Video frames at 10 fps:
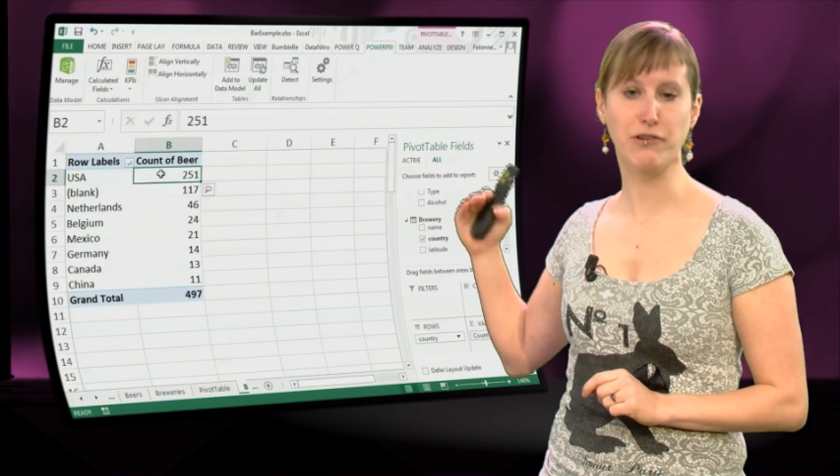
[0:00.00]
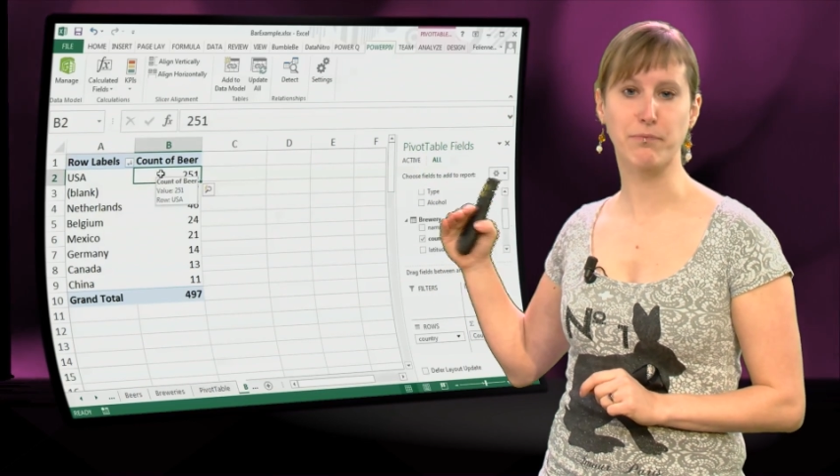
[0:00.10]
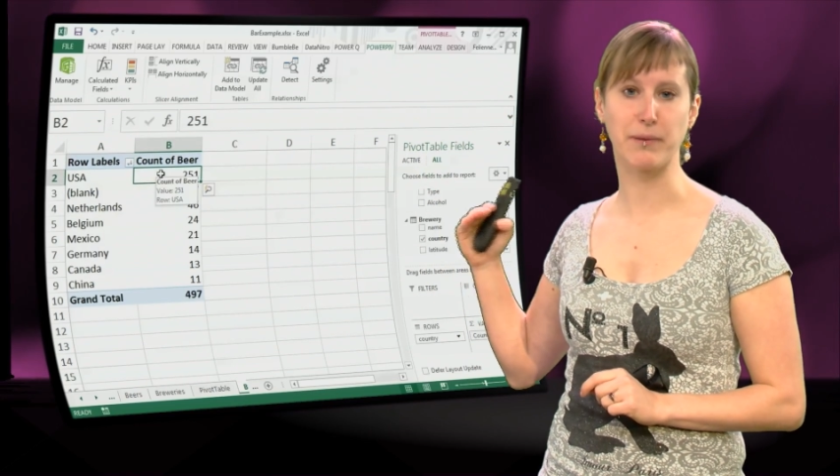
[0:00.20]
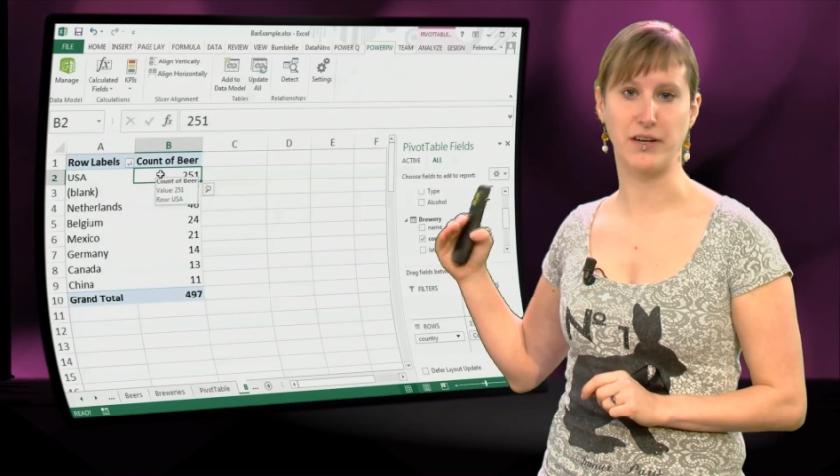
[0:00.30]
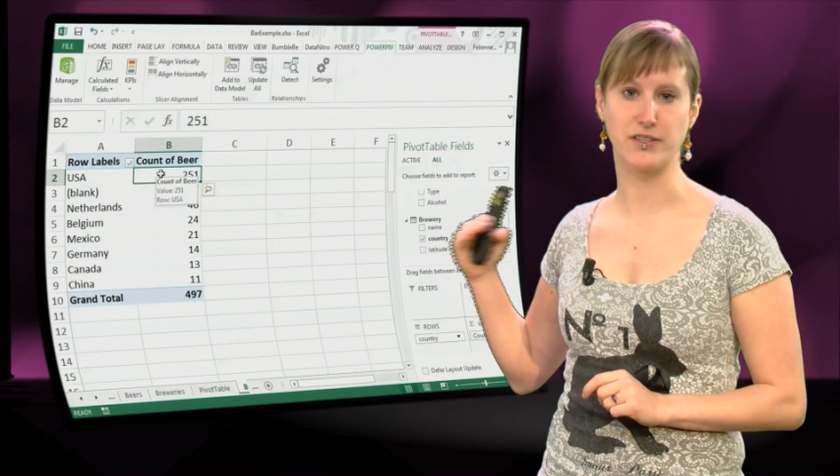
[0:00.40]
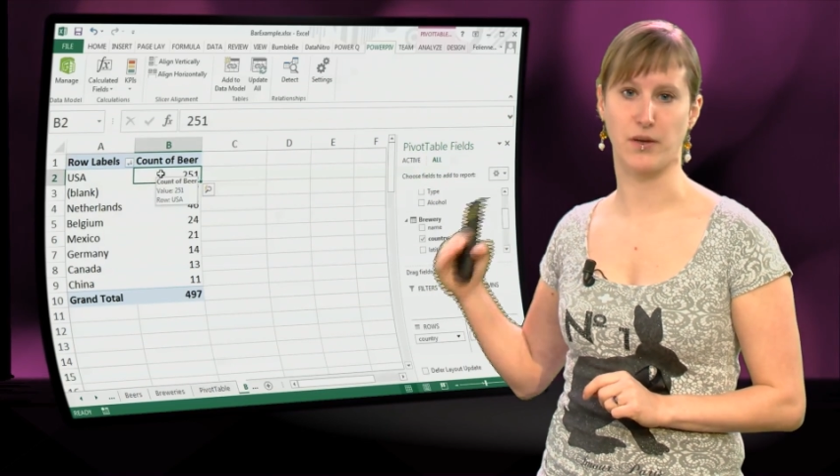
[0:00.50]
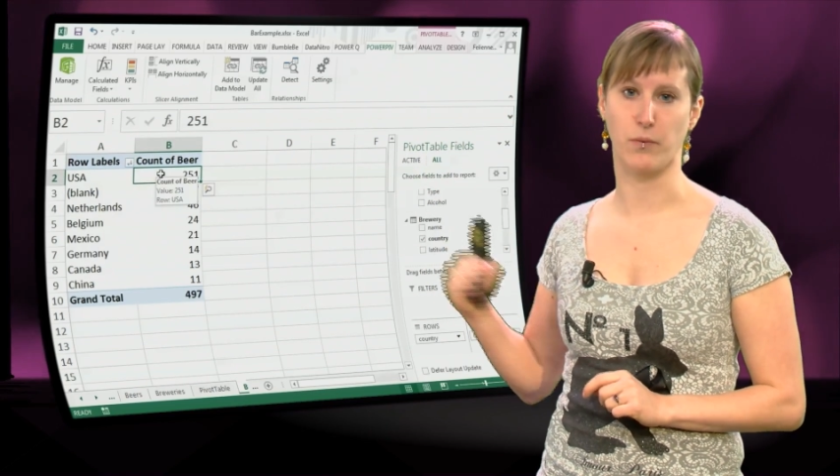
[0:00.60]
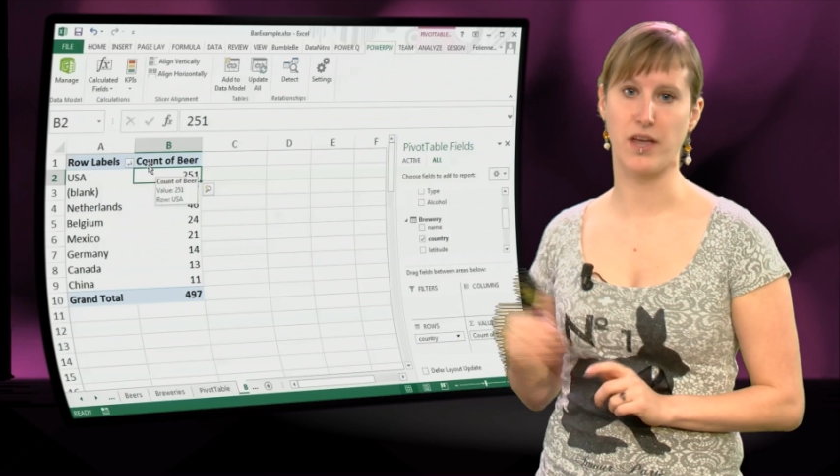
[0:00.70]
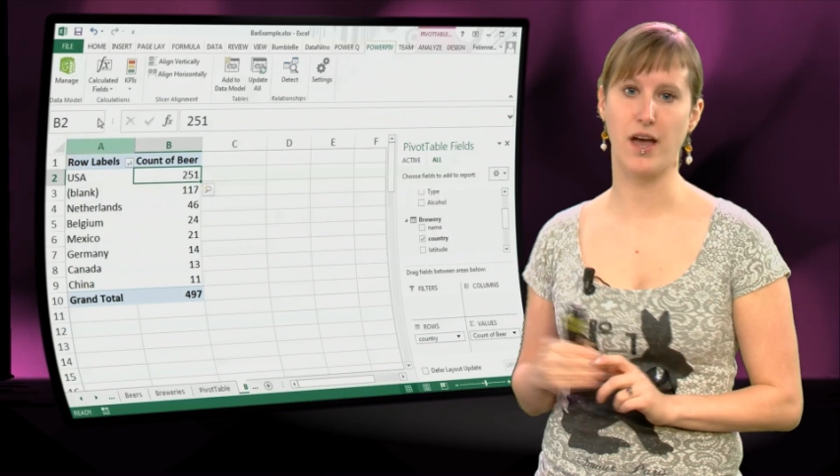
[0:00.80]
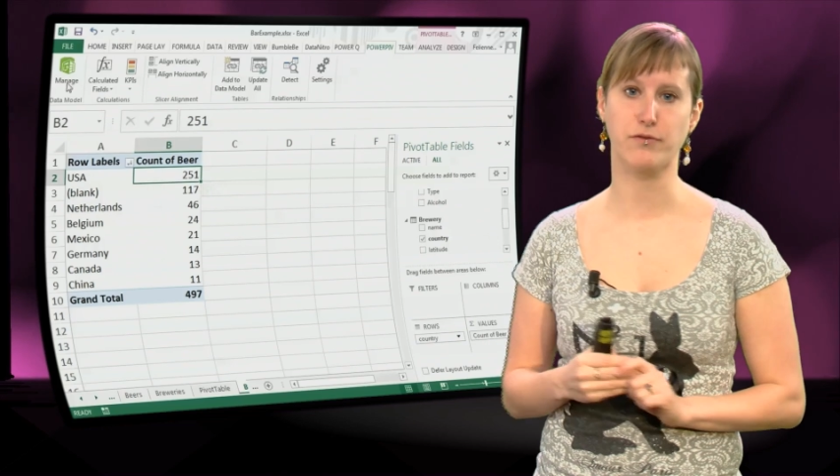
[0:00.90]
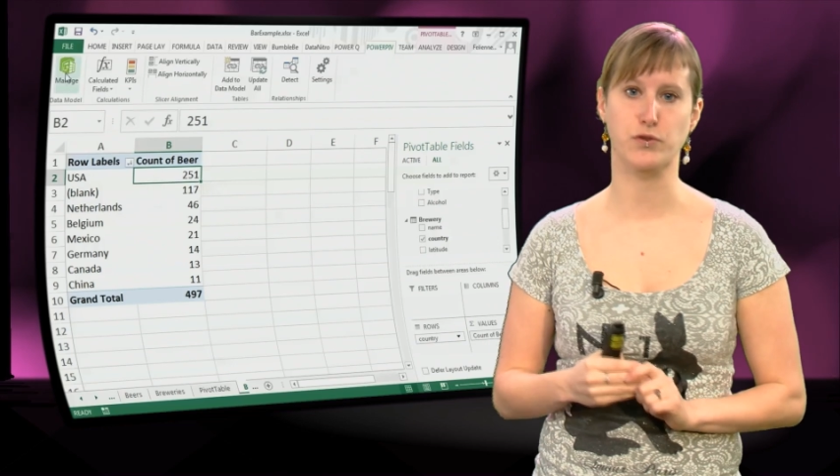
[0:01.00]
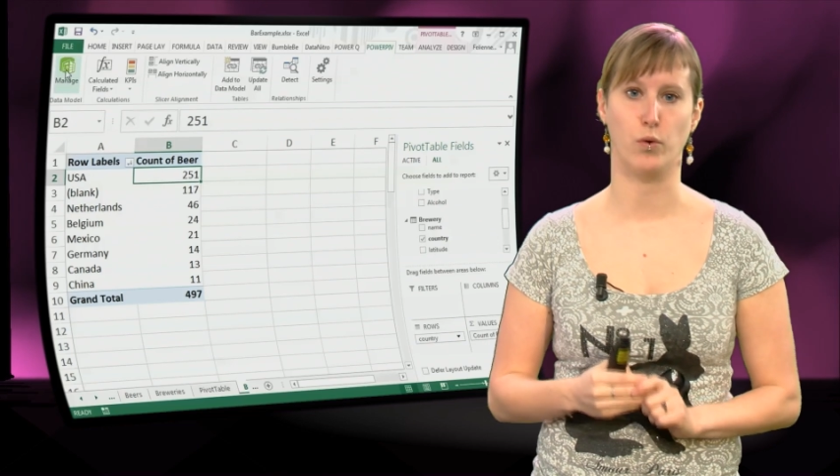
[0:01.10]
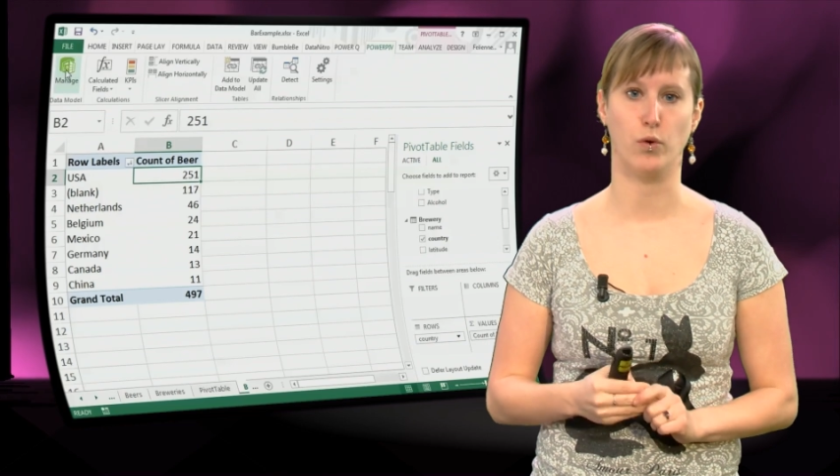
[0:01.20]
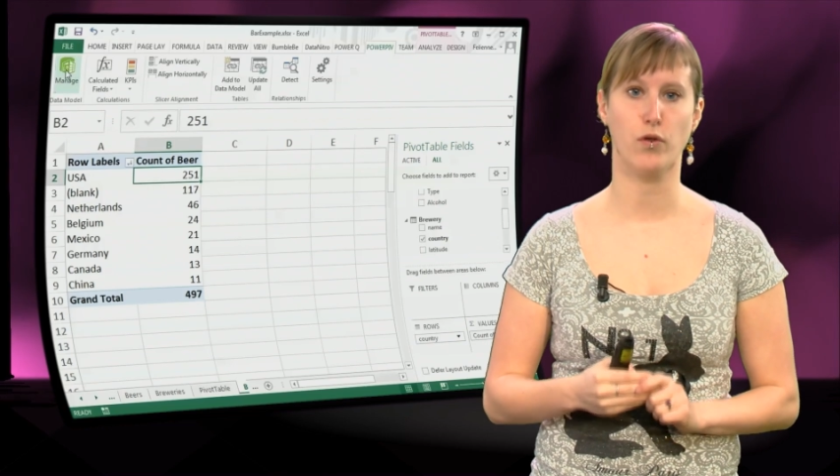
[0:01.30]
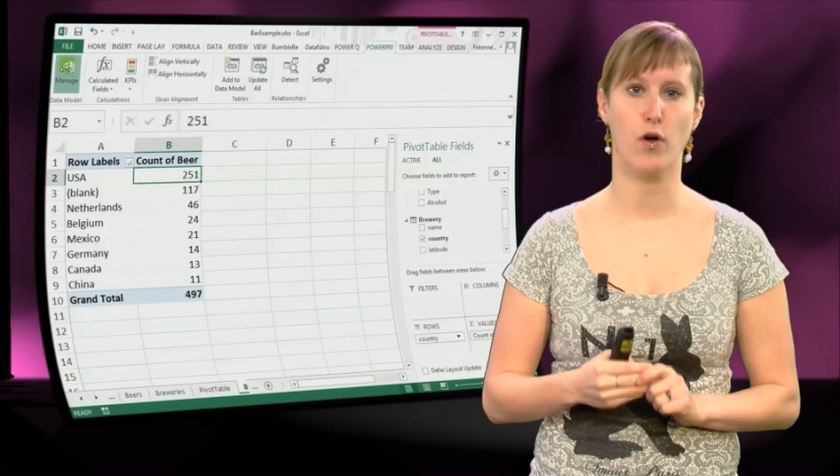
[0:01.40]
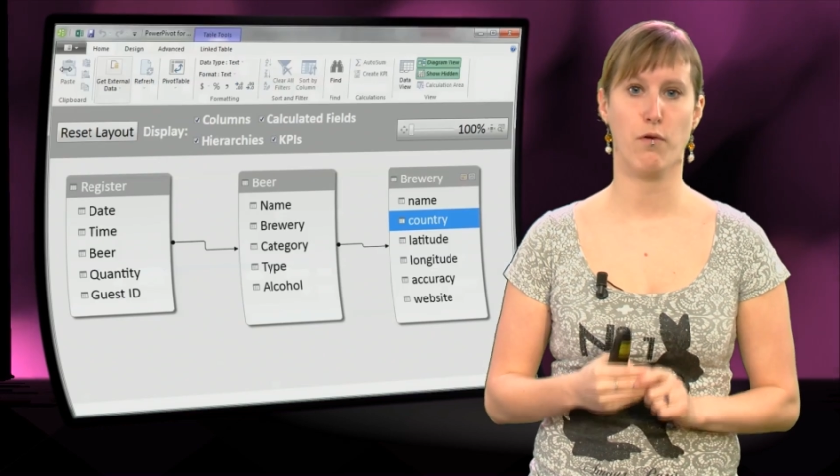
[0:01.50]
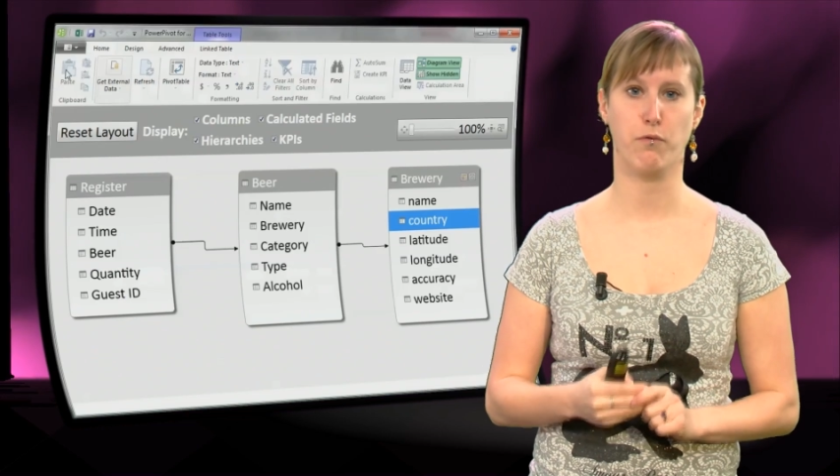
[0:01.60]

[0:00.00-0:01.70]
of beers that we have sold